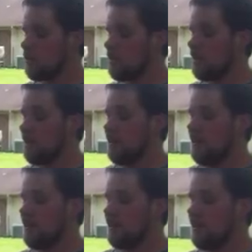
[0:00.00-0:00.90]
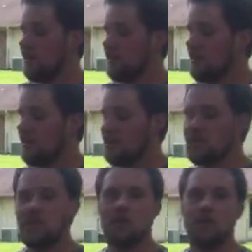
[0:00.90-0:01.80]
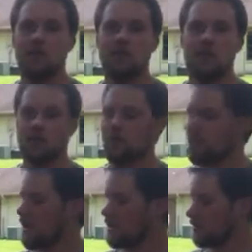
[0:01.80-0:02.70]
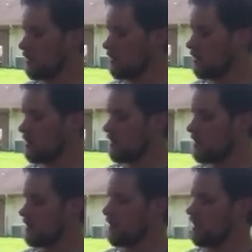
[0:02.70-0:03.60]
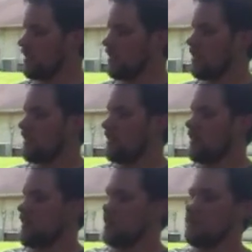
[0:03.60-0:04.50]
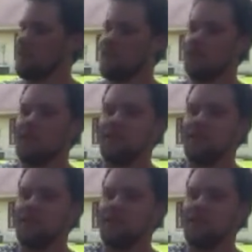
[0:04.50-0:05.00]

for me. Uh, I guess I'll let it be a surprise what it is. This